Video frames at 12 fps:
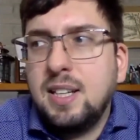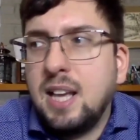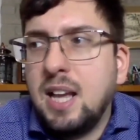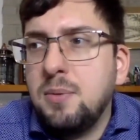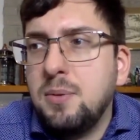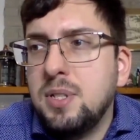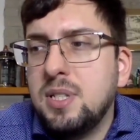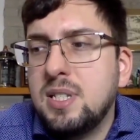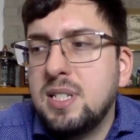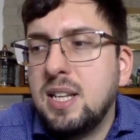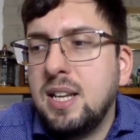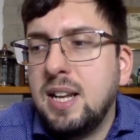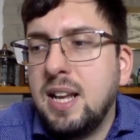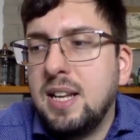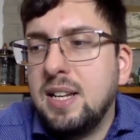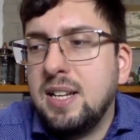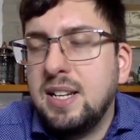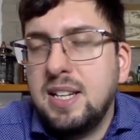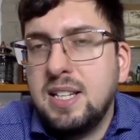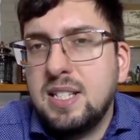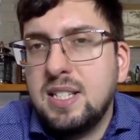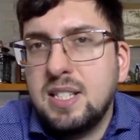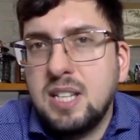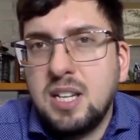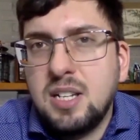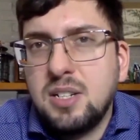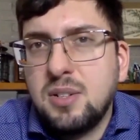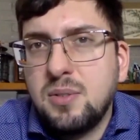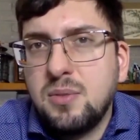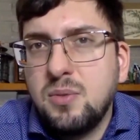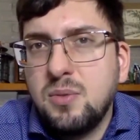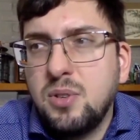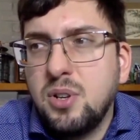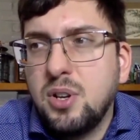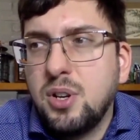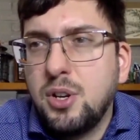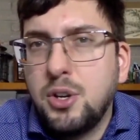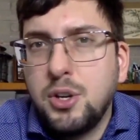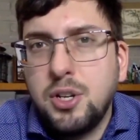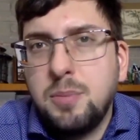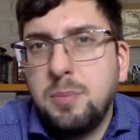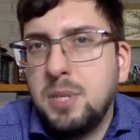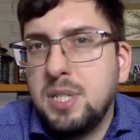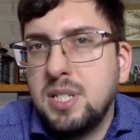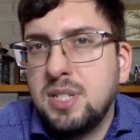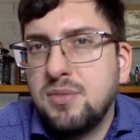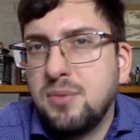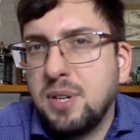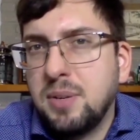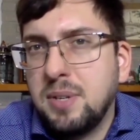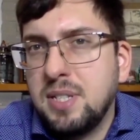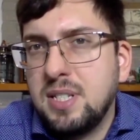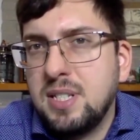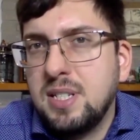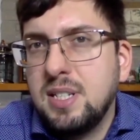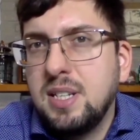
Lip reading: I would say that it's not a good business fragrance.